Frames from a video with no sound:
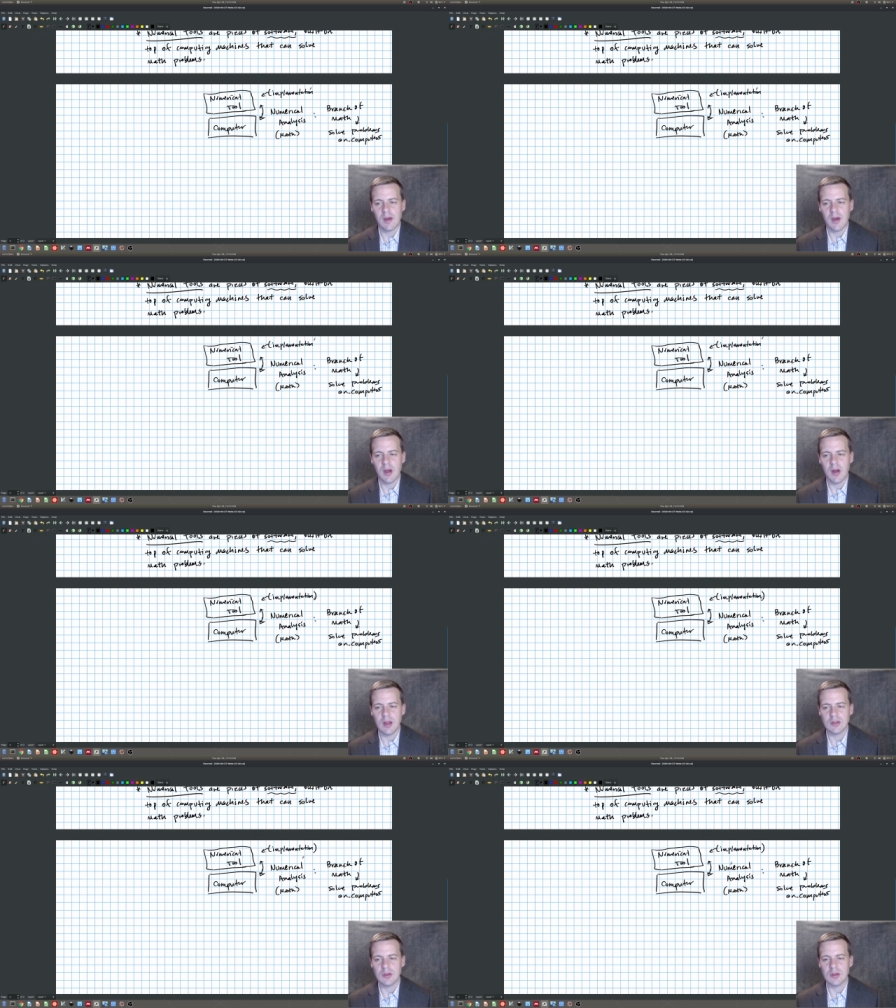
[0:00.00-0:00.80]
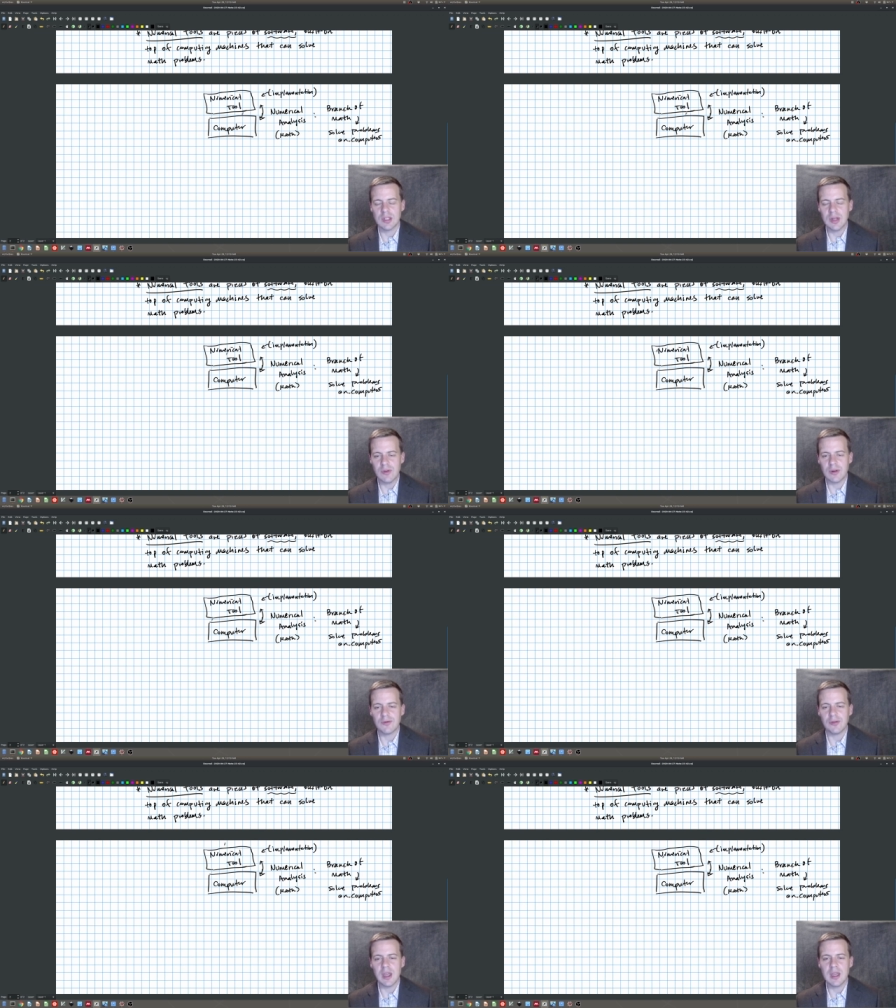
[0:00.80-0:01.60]
All right, so there's different
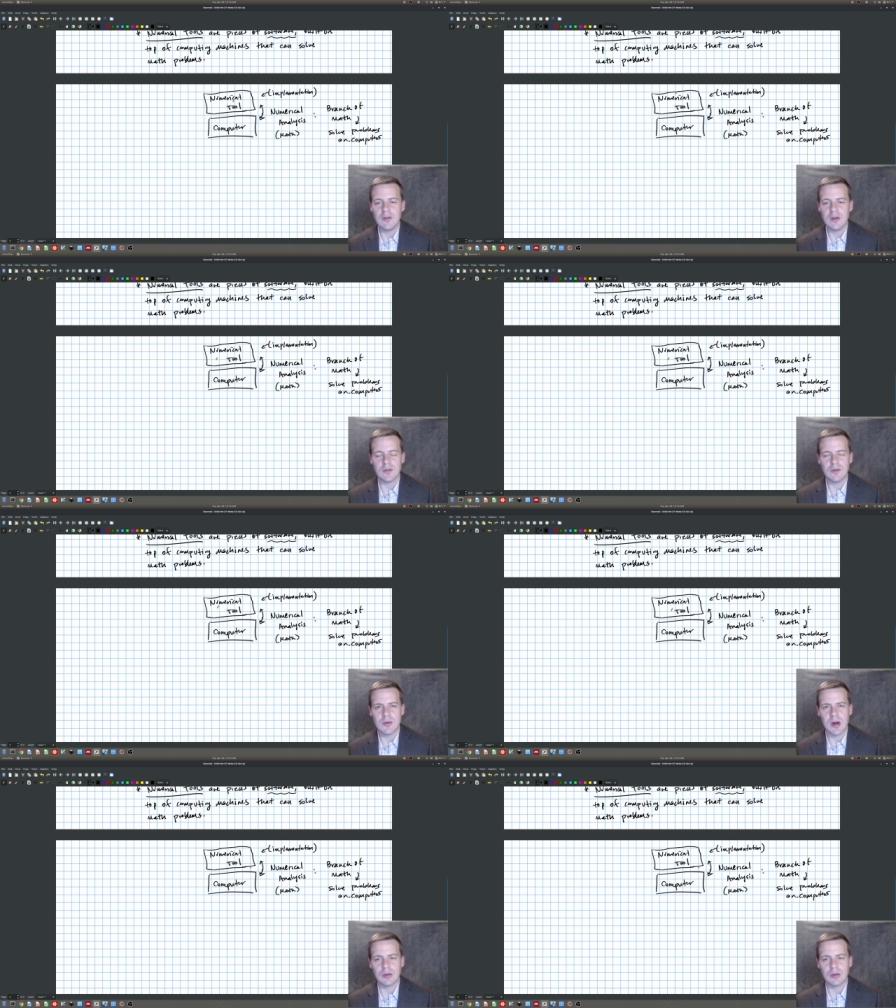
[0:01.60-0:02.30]
flavors of numerical